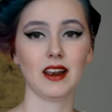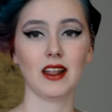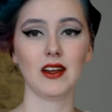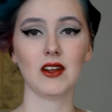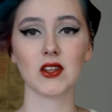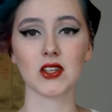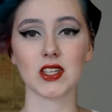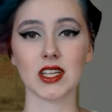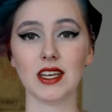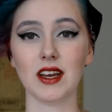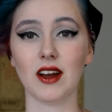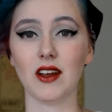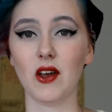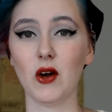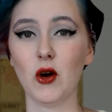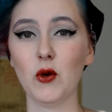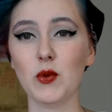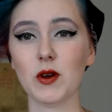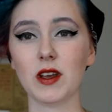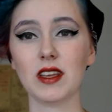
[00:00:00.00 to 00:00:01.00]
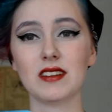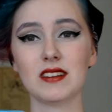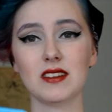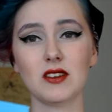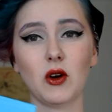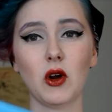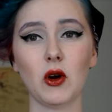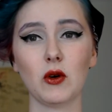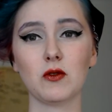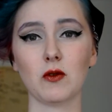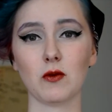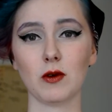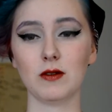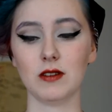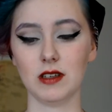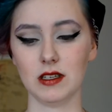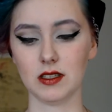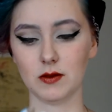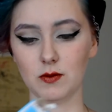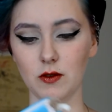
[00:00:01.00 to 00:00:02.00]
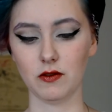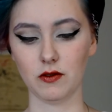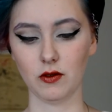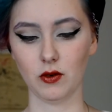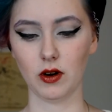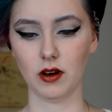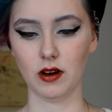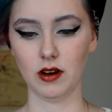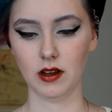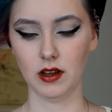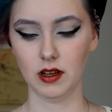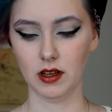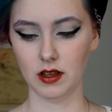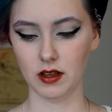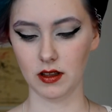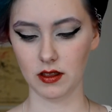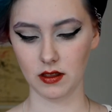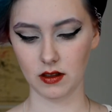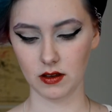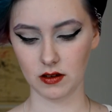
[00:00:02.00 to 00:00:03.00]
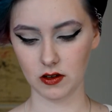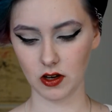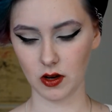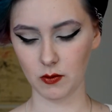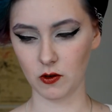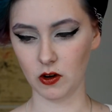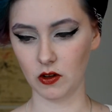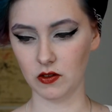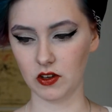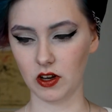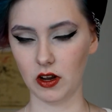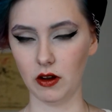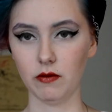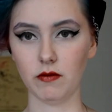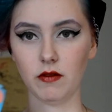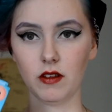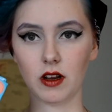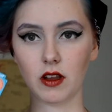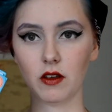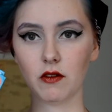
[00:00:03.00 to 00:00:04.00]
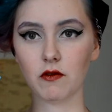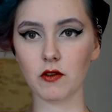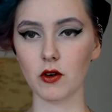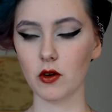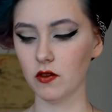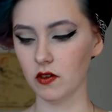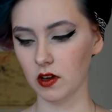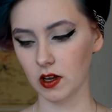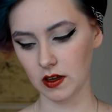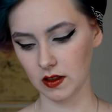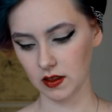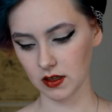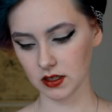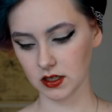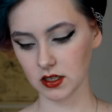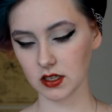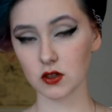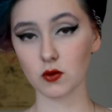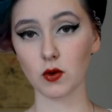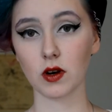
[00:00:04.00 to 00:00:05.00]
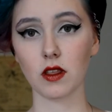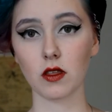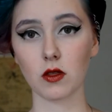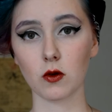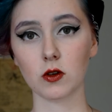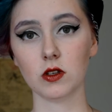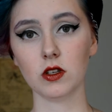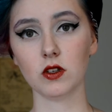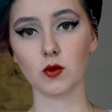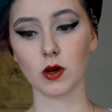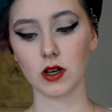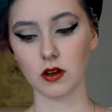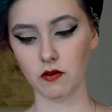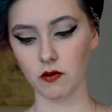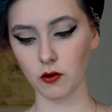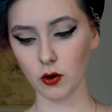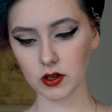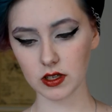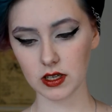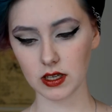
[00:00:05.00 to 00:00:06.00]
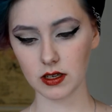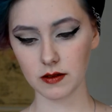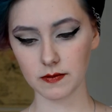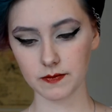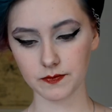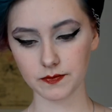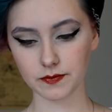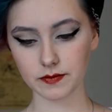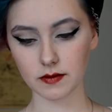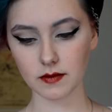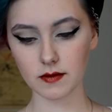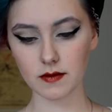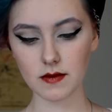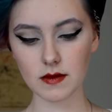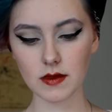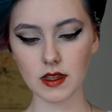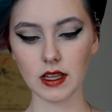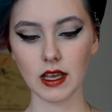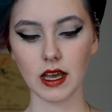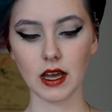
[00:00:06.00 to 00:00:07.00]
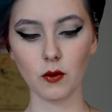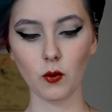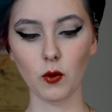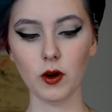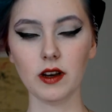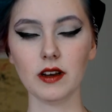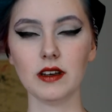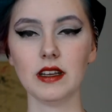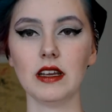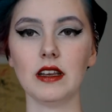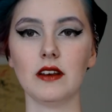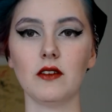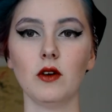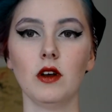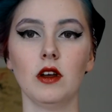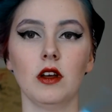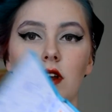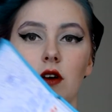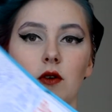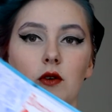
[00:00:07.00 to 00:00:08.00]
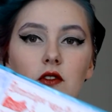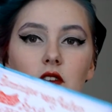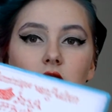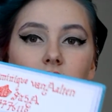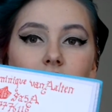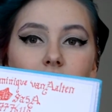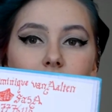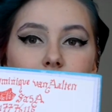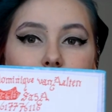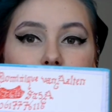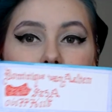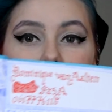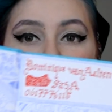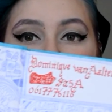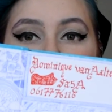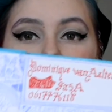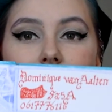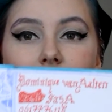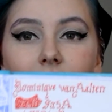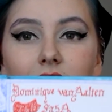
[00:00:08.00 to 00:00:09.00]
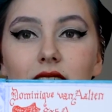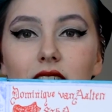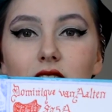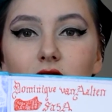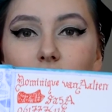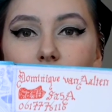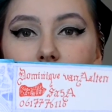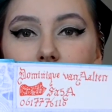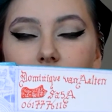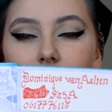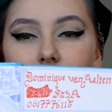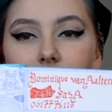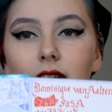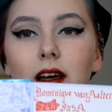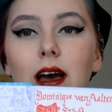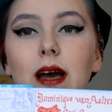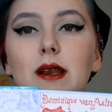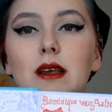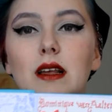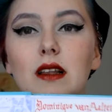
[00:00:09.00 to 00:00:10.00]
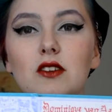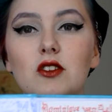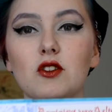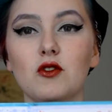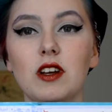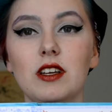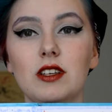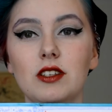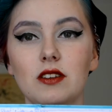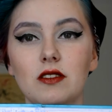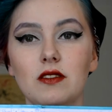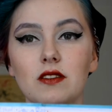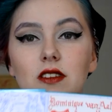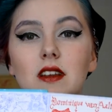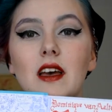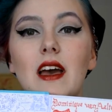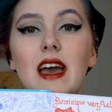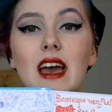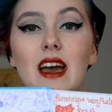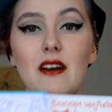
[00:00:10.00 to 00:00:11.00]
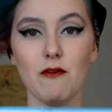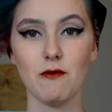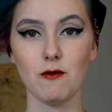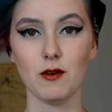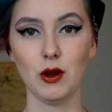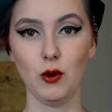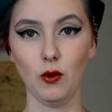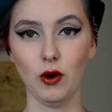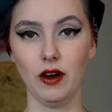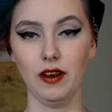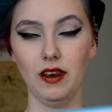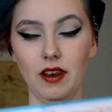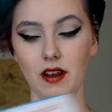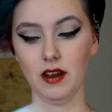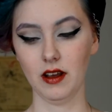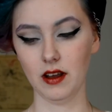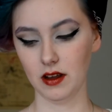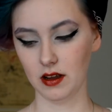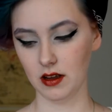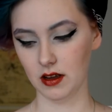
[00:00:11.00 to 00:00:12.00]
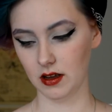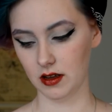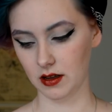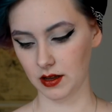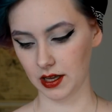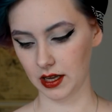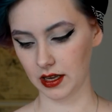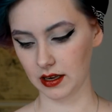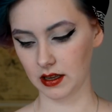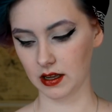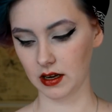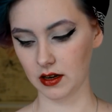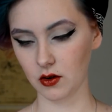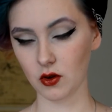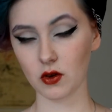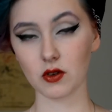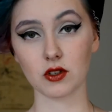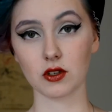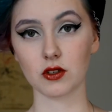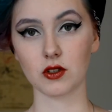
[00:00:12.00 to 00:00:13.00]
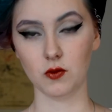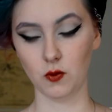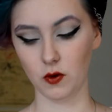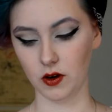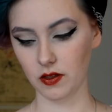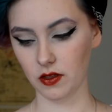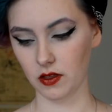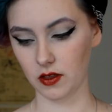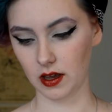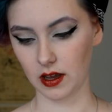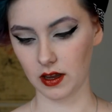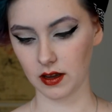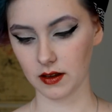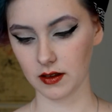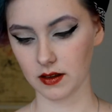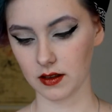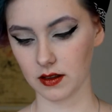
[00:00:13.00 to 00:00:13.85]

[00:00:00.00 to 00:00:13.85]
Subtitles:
lastly, I hope I can still go through this before the time runs out. The front, this is 2013-2014. And what I did was every page had illustrations, everyone. And then not just one thing,